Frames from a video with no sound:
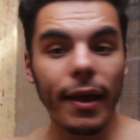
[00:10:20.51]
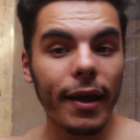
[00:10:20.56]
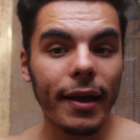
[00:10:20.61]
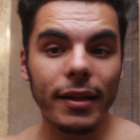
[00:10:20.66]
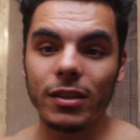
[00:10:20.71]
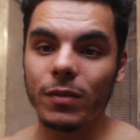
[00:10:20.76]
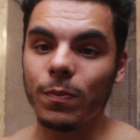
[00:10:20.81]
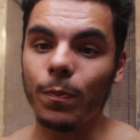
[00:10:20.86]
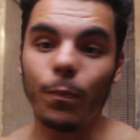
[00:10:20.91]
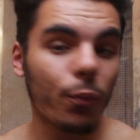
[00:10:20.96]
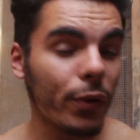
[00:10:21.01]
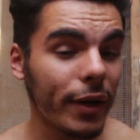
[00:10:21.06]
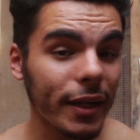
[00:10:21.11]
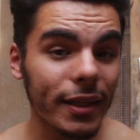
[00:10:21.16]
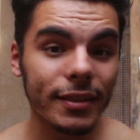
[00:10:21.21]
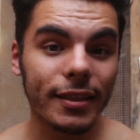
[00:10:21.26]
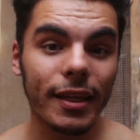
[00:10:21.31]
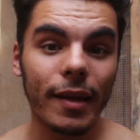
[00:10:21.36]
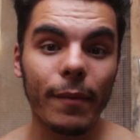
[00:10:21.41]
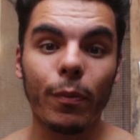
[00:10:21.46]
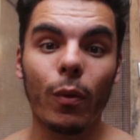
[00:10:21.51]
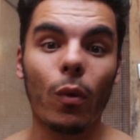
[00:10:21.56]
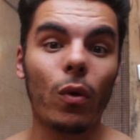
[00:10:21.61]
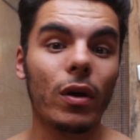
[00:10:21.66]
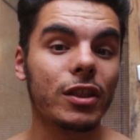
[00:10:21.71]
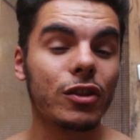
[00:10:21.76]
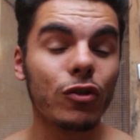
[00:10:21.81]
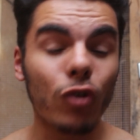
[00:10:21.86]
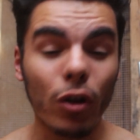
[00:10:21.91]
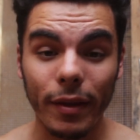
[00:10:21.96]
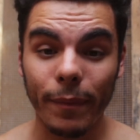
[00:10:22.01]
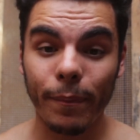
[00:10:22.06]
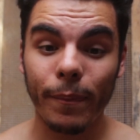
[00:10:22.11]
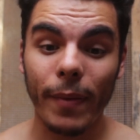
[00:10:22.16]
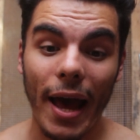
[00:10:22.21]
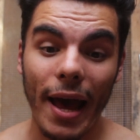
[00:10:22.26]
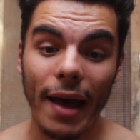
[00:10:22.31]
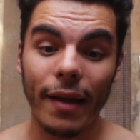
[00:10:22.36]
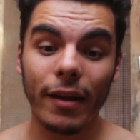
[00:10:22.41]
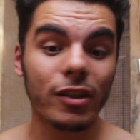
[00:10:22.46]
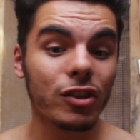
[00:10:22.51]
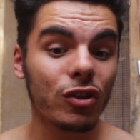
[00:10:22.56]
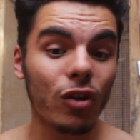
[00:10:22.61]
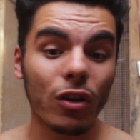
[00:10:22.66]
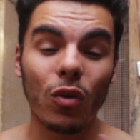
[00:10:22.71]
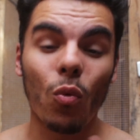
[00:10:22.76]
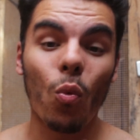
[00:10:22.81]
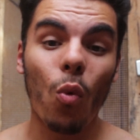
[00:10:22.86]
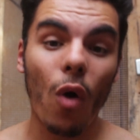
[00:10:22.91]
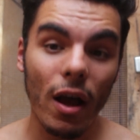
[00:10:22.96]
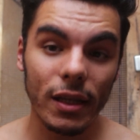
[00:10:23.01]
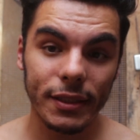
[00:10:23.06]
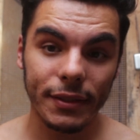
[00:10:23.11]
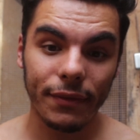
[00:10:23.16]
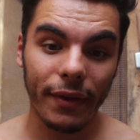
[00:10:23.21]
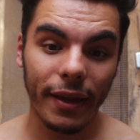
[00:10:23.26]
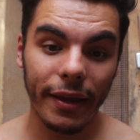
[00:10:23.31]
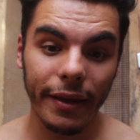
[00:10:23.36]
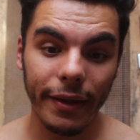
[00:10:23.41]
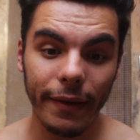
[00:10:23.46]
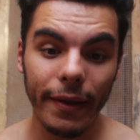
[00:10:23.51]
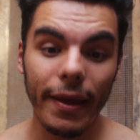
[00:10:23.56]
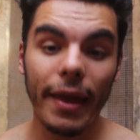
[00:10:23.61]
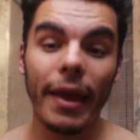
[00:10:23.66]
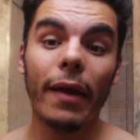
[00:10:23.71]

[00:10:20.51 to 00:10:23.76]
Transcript: It's pretty simple. It's not the worst thing.